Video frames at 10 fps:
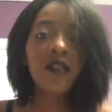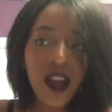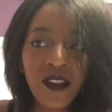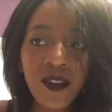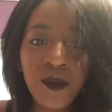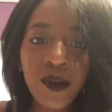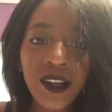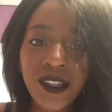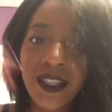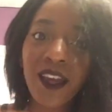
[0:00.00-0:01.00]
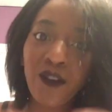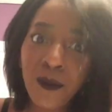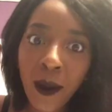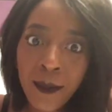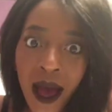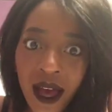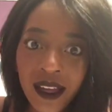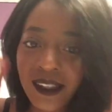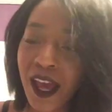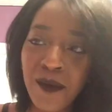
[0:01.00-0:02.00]
Now that I'm putting it together in my
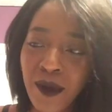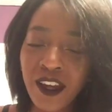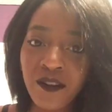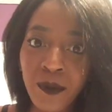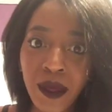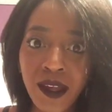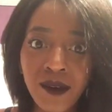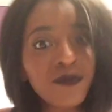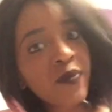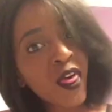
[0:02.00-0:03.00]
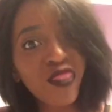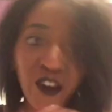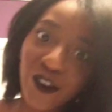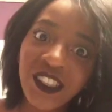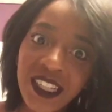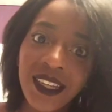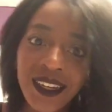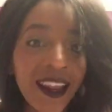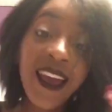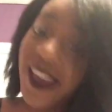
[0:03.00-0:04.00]
mind, I might have been
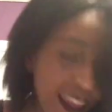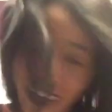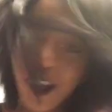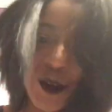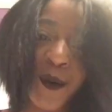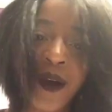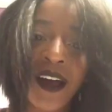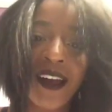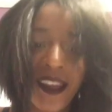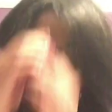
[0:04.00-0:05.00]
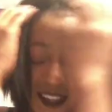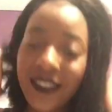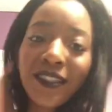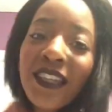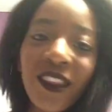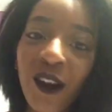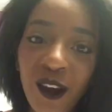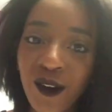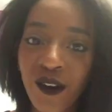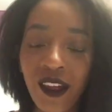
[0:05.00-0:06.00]
13. Anywho, that's neither
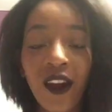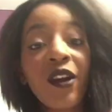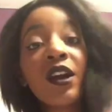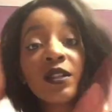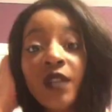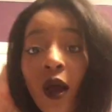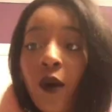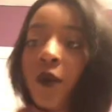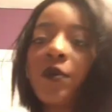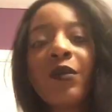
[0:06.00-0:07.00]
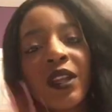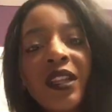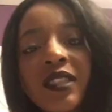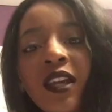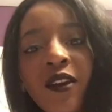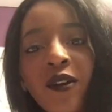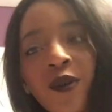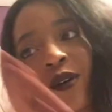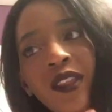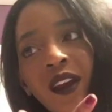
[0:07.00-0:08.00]
here nor there. So, well, it is here
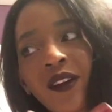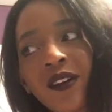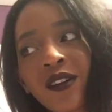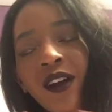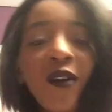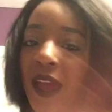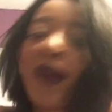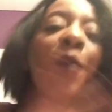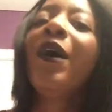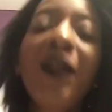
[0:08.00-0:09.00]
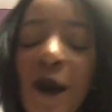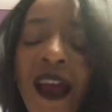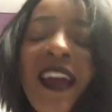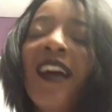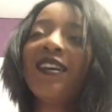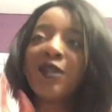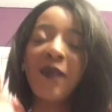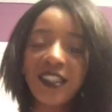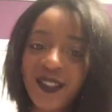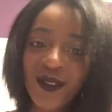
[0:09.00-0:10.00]
or there. Okay, well, anyway, so
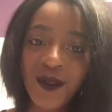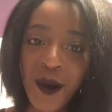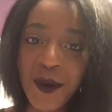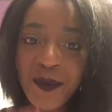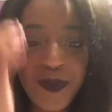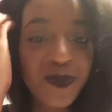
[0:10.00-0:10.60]
back to the story.